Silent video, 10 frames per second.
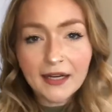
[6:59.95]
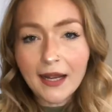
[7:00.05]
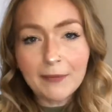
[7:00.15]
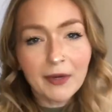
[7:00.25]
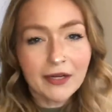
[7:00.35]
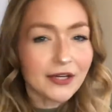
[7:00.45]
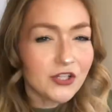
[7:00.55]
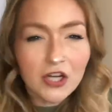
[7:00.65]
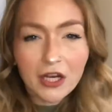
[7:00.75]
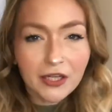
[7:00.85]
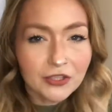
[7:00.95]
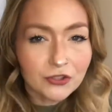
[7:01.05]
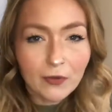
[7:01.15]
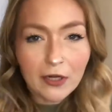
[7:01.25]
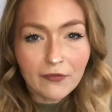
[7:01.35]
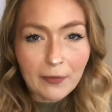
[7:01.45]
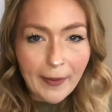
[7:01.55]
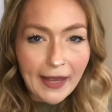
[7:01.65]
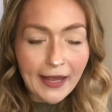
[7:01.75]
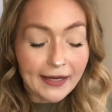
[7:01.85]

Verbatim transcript: I'm not going to judge right bat.